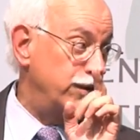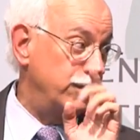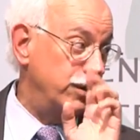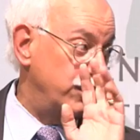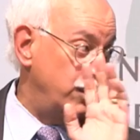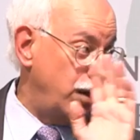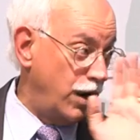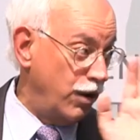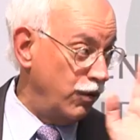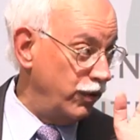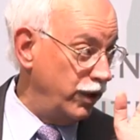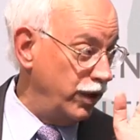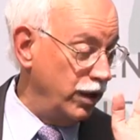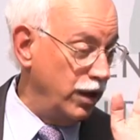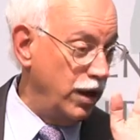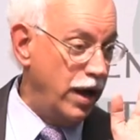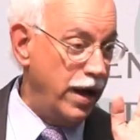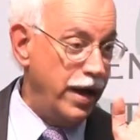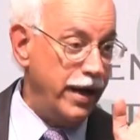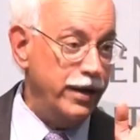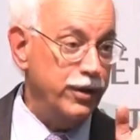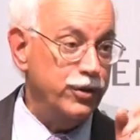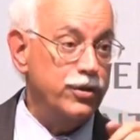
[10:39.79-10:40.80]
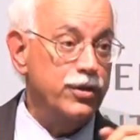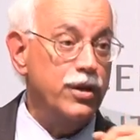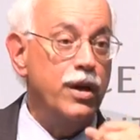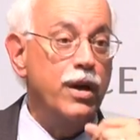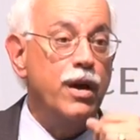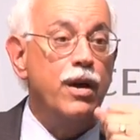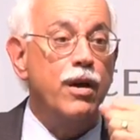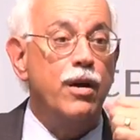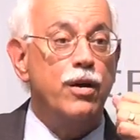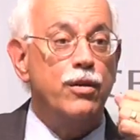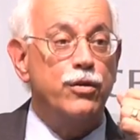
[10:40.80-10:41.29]
I did not realize
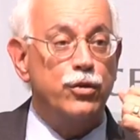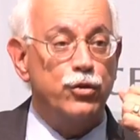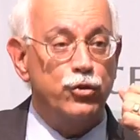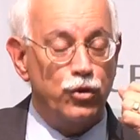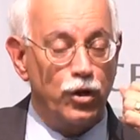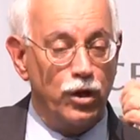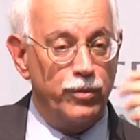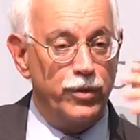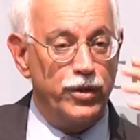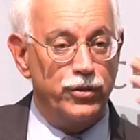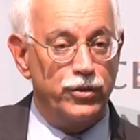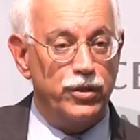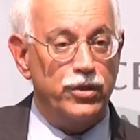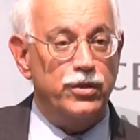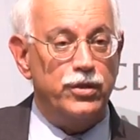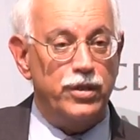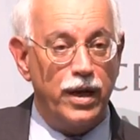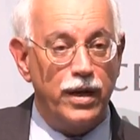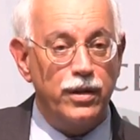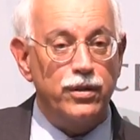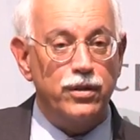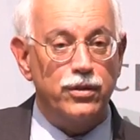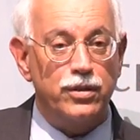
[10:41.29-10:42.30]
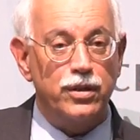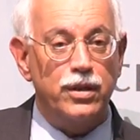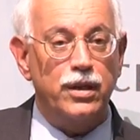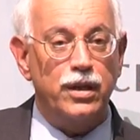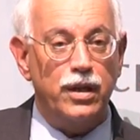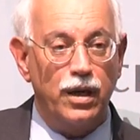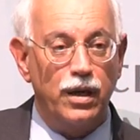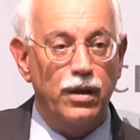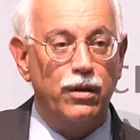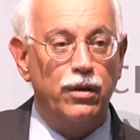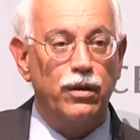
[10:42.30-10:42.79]
the Germans intended to
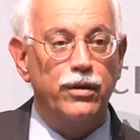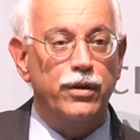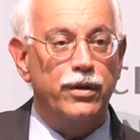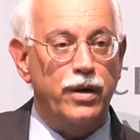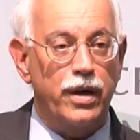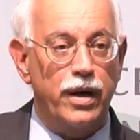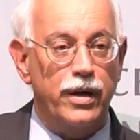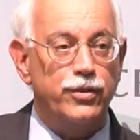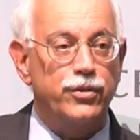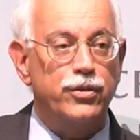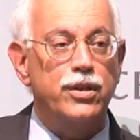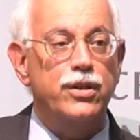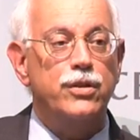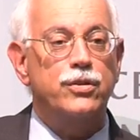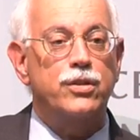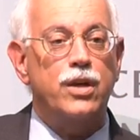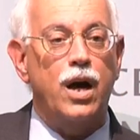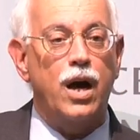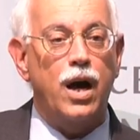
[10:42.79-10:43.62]
kill the Nazis,